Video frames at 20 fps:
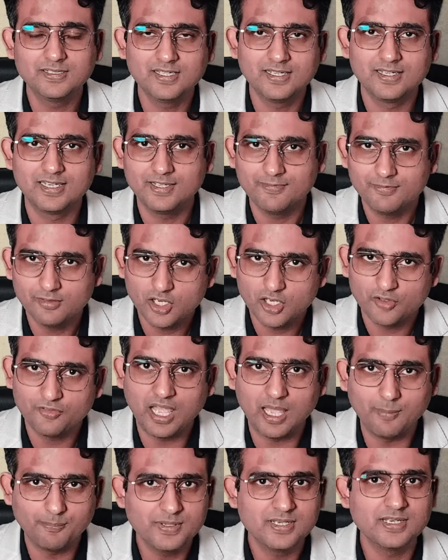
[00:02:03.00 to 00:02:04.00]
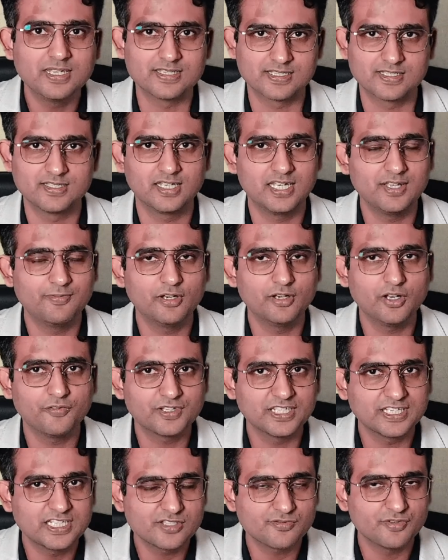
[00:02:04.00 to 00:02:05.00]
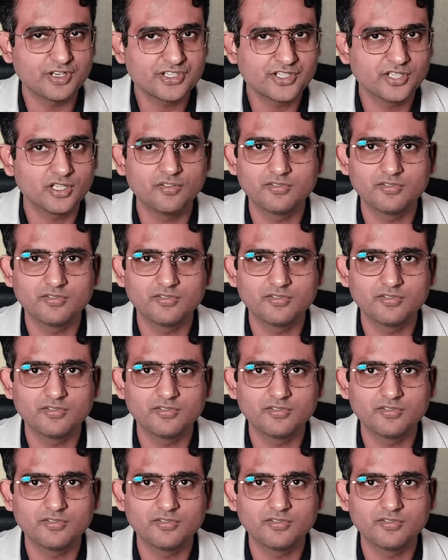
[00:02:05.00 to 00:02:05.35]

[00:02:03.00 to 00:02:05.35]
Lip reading: the level of happiness, the level of satisfaction